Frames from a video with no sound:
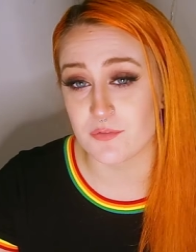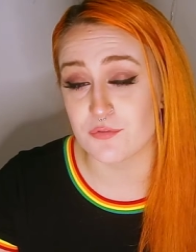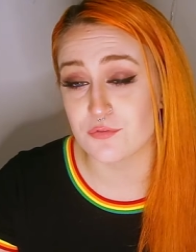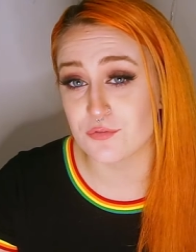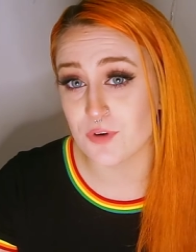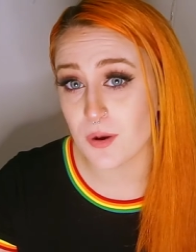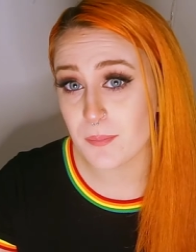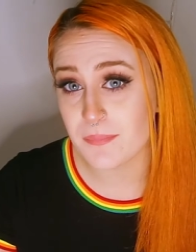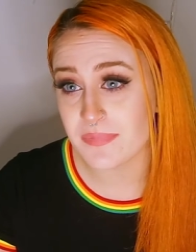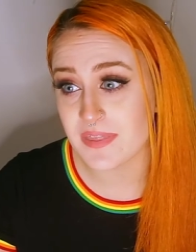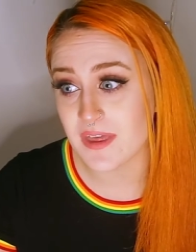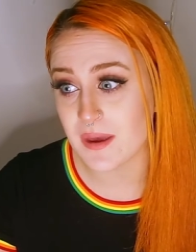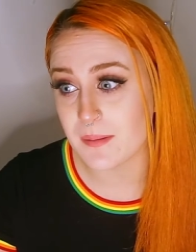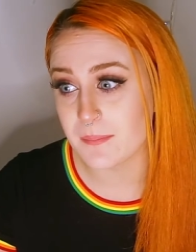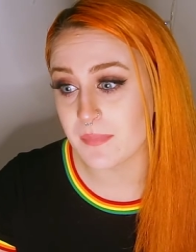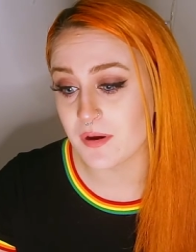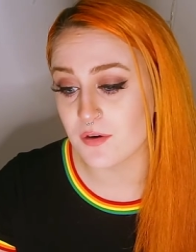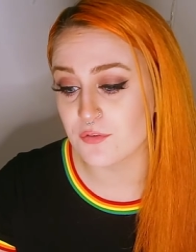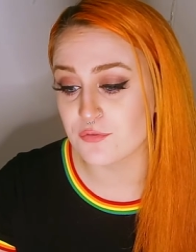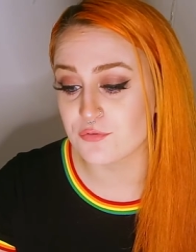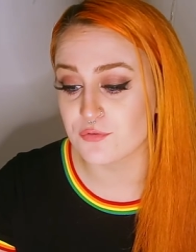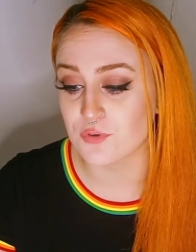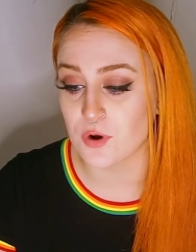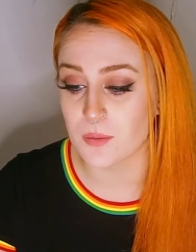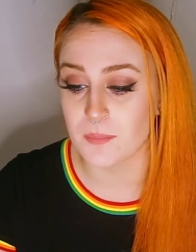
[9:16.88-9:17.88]
from them
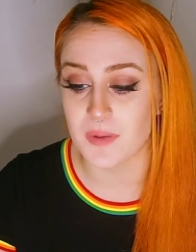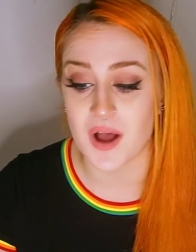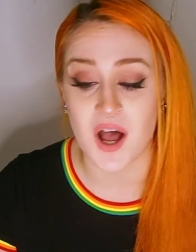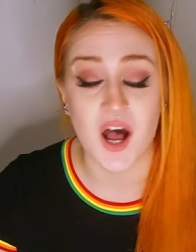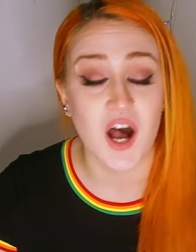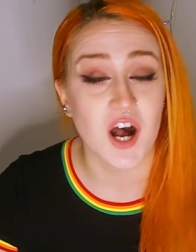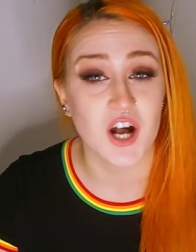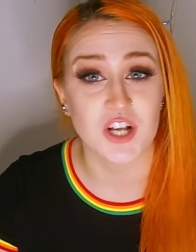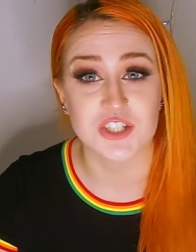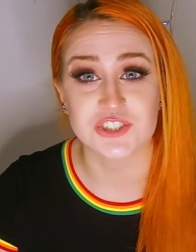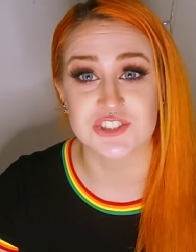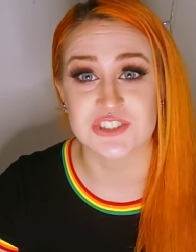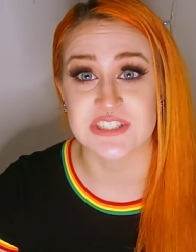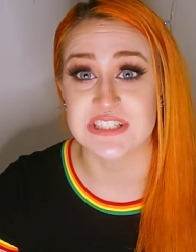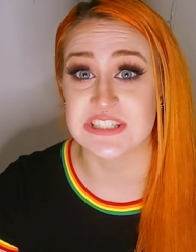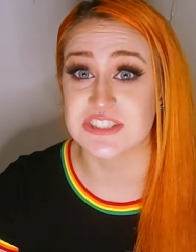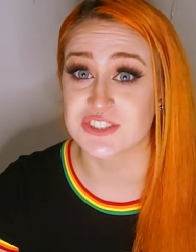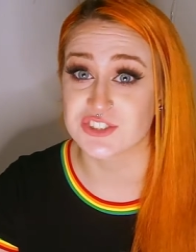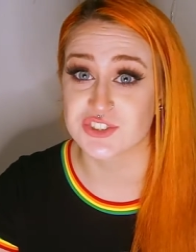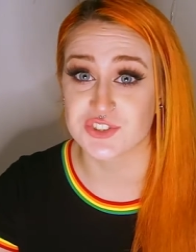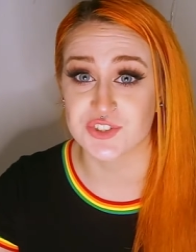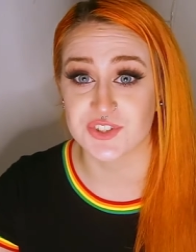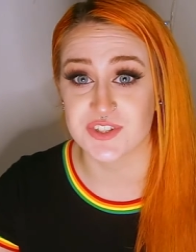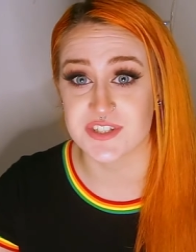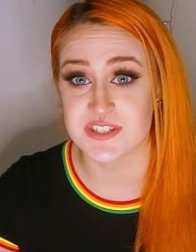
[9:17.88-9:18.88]
from Hush
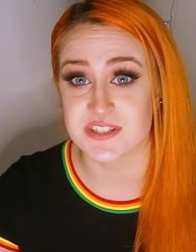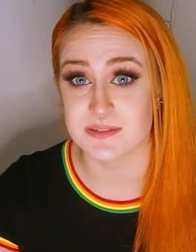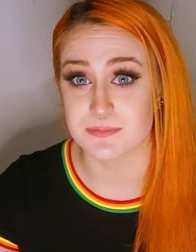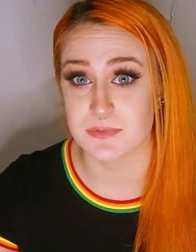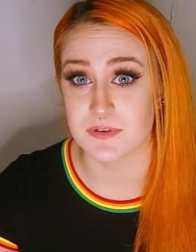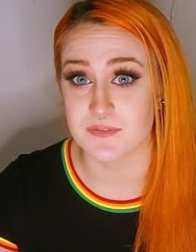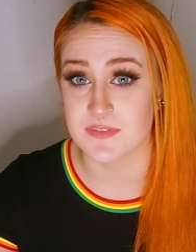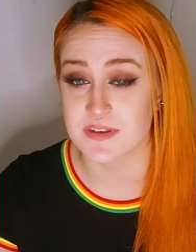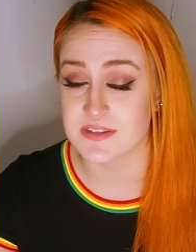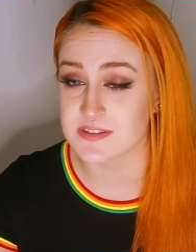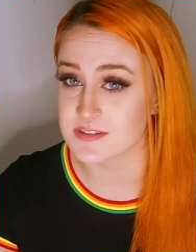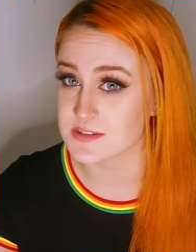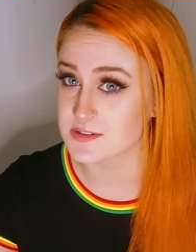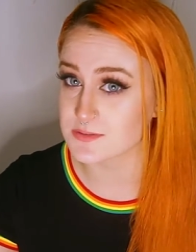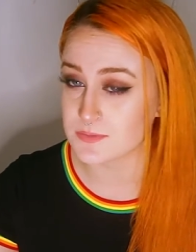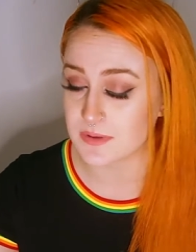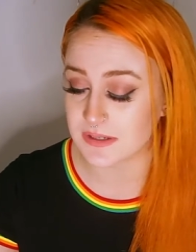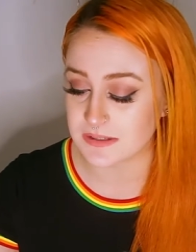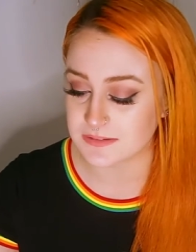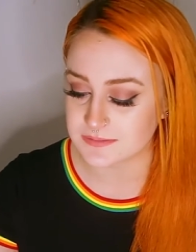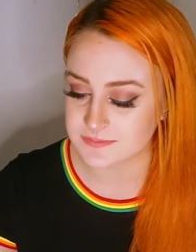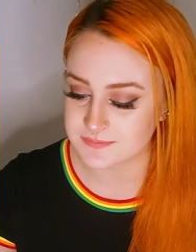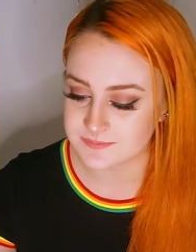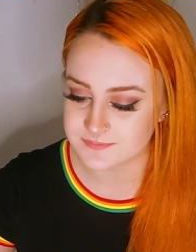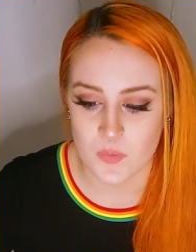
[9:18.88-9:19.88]
into these movies as
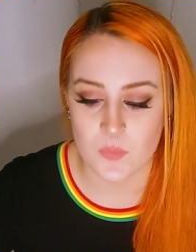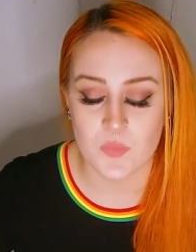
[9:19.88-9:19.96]
well.